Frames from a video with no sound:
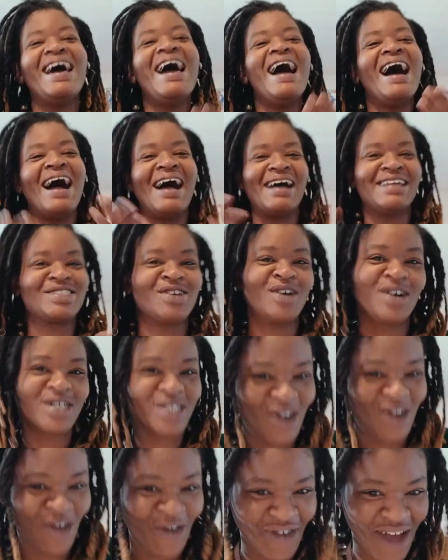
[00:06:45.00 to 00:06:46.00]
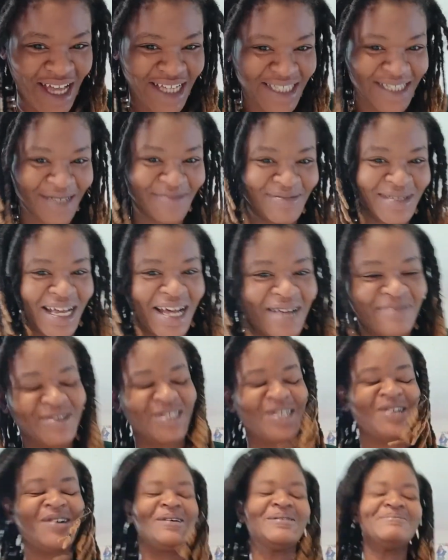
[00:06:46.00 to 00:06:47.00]
I talk so fast sometimes,
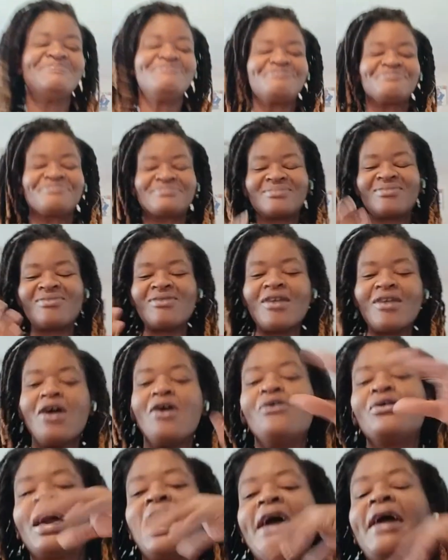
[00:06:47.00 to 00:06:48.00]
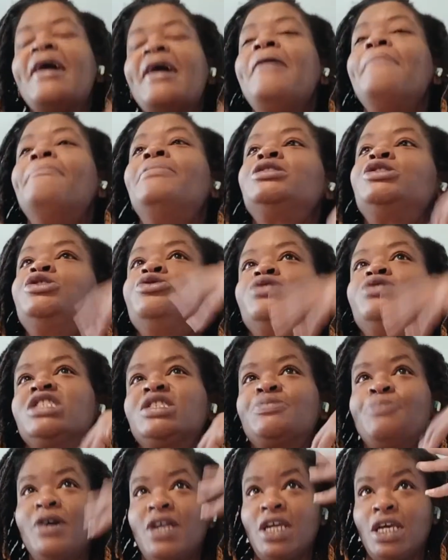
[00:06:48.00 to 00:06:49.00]
y'all. Okay, but you
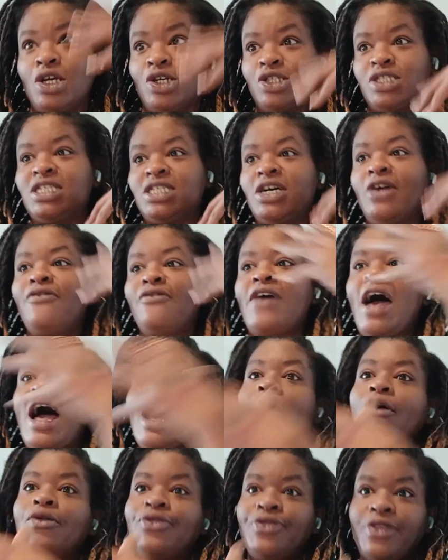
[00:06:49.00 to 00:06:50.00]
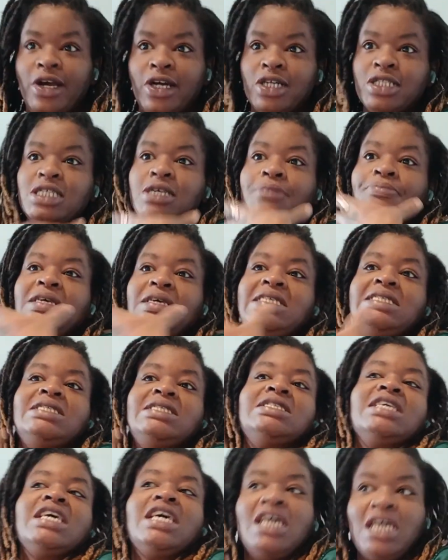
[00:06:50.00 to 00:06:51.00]
just putting yourself out there to be
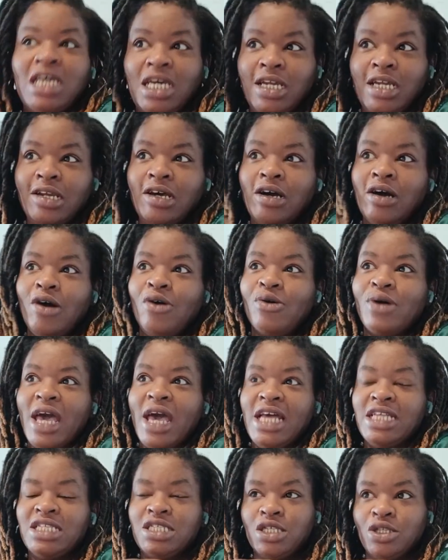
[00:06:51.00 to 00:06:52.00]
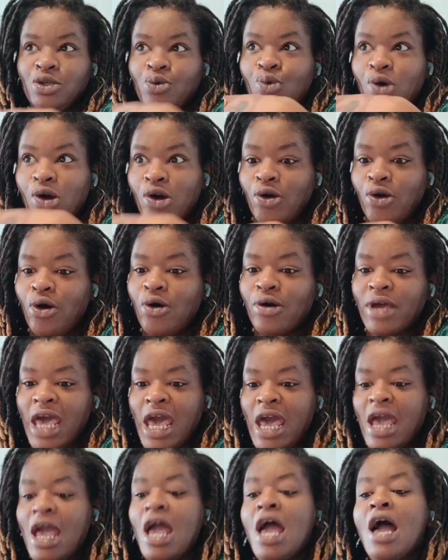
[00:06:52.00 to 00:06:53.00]
seen, okay, to the world,
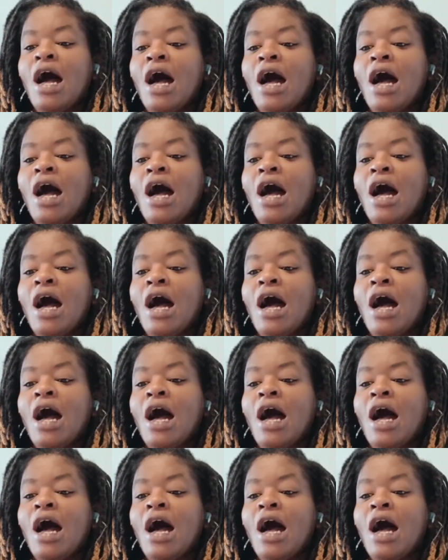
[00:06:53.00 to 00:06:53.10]
okay?